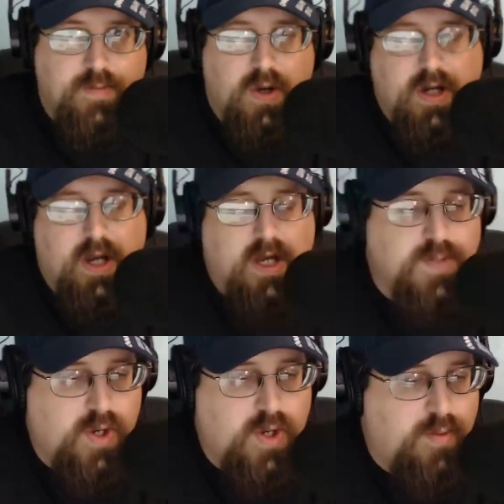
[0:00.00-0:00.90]
podcast for
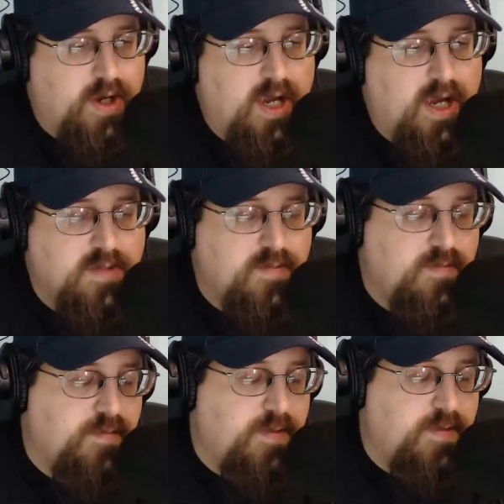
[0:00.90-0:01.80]
the Podcast
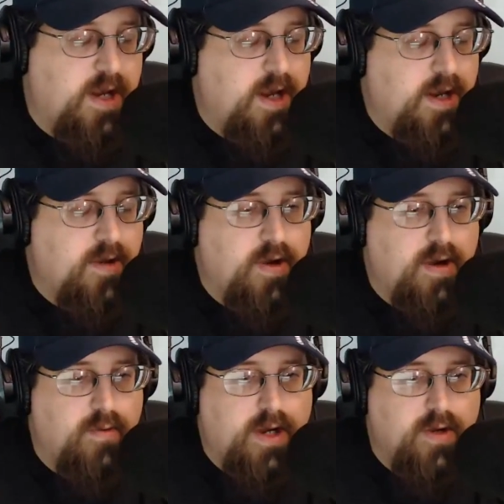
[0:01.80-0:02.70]
99 Internet
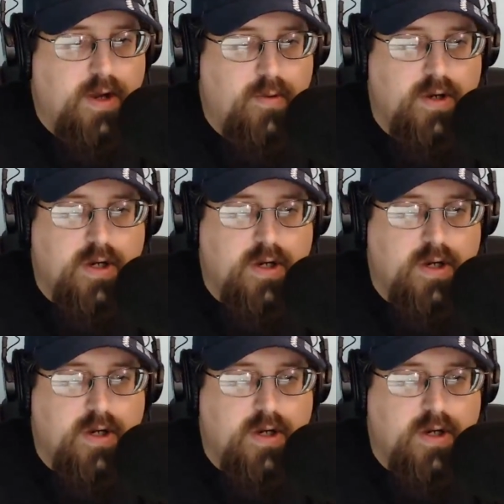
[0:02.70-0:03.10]
Radio Network.